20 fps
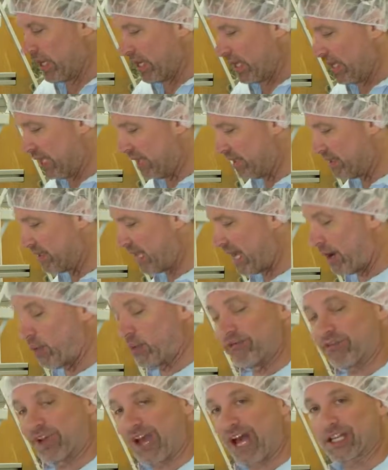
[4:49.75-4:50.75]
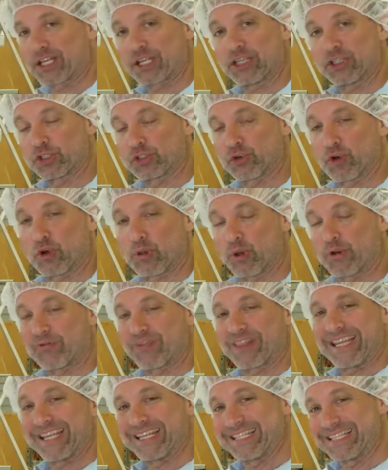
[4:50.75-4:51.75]
is that we've got control over
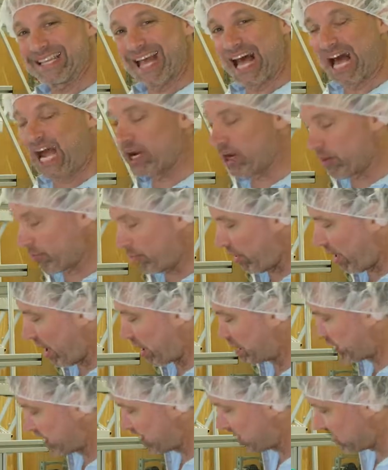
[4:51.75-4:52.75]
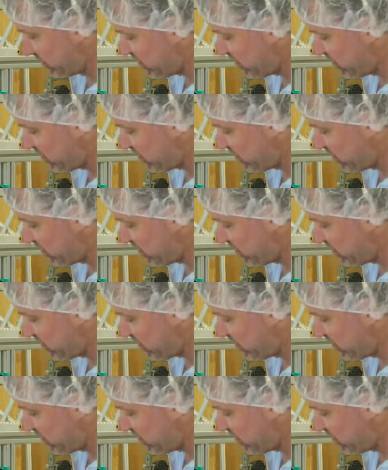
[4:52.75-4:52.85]
the entire process of